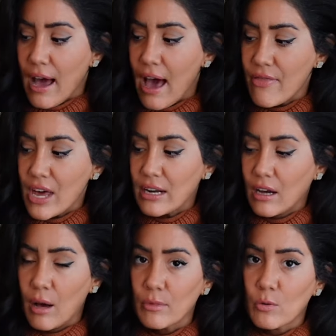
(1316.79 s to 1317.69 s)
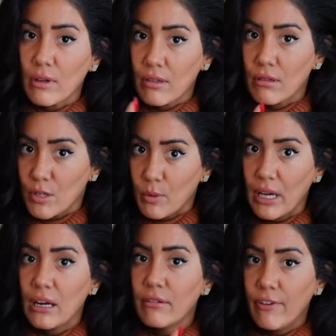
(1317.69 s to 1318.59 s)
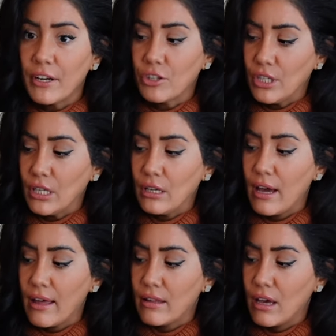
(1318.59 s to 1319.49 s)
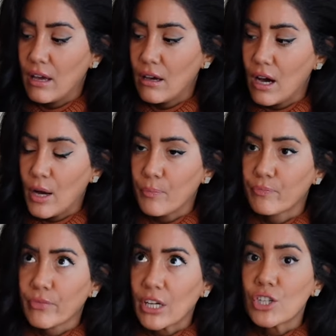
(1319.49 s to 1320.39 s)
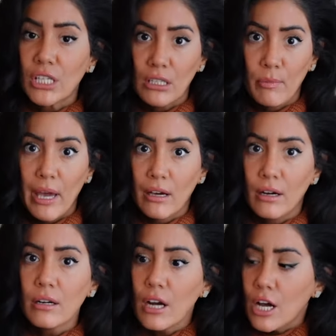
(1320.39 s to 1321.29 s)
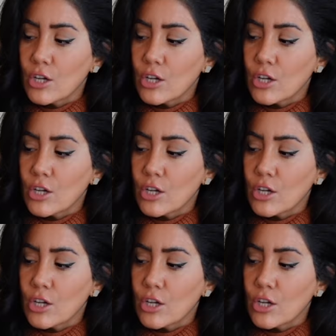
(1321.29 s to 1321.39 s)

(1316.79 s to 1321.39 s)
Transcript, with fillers: And then it comes with spaghetti fettuccine and a um, sheet maker.